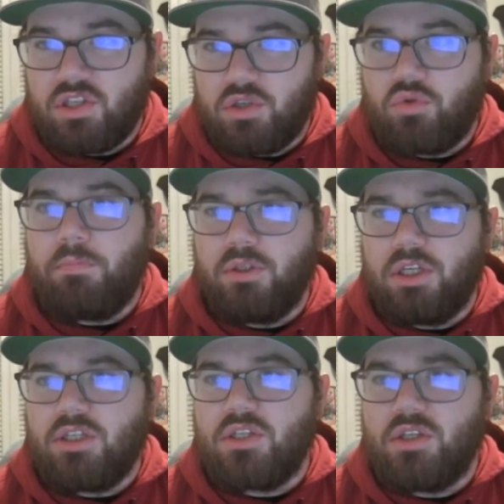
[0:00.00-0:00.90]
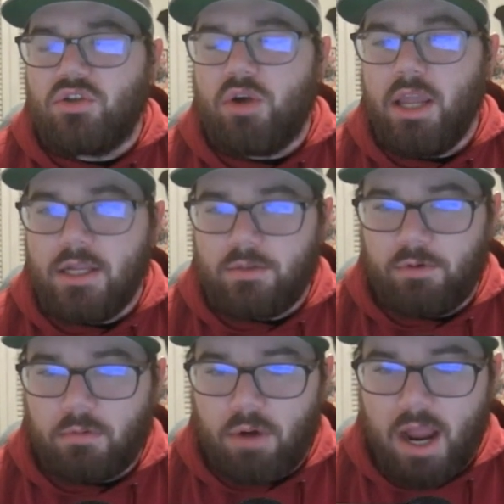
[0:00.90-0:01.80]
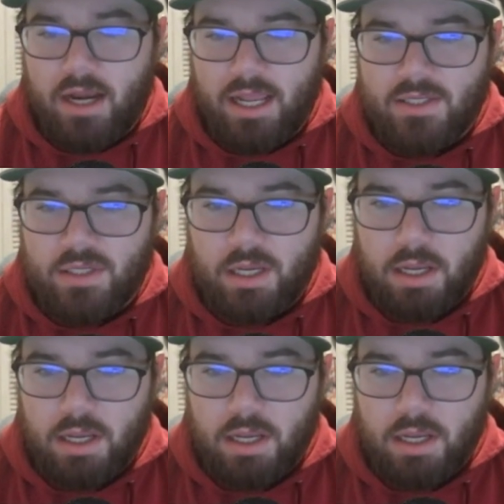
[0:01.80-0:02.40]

triple digits in strikeouts for Ke'Bryant Hayes.